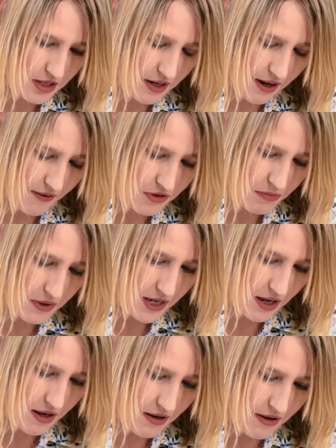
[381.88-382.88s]
So you don't have to
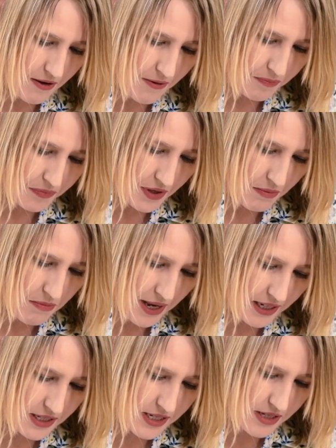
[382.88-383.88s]
be a
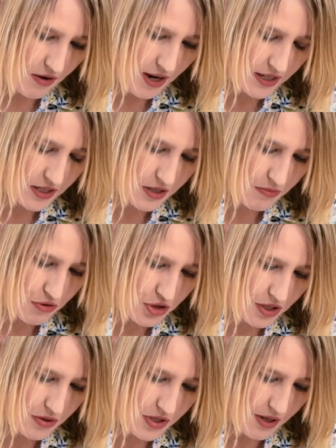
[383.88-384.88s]
mega designer to
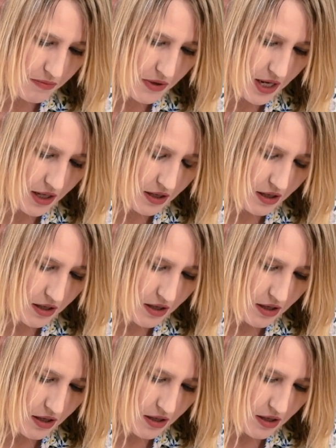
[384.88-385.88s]
produce something
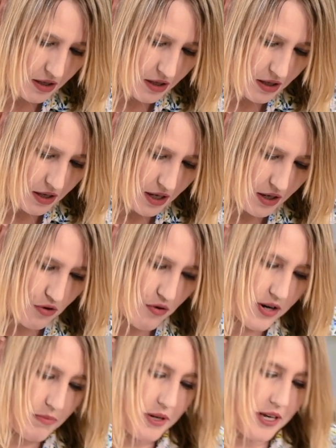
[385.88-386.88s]

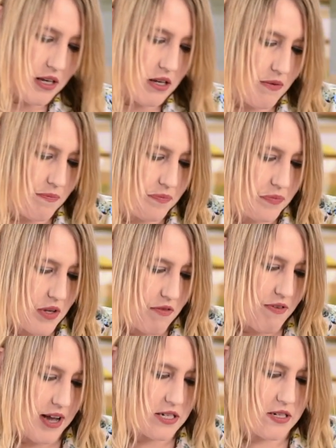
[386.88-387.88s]
incredibly
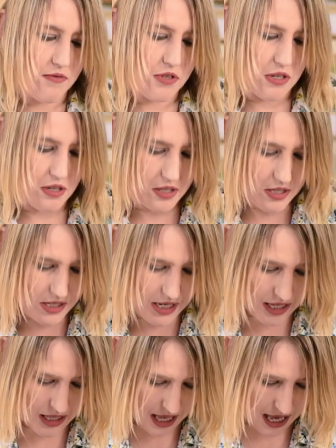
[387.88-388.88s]
effective. So you can
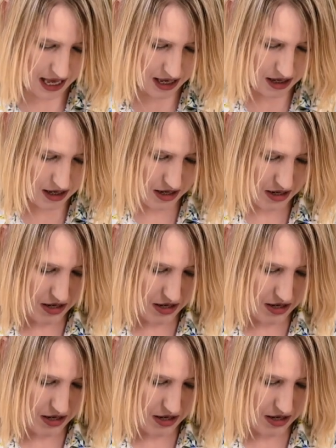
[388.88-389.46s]
see there,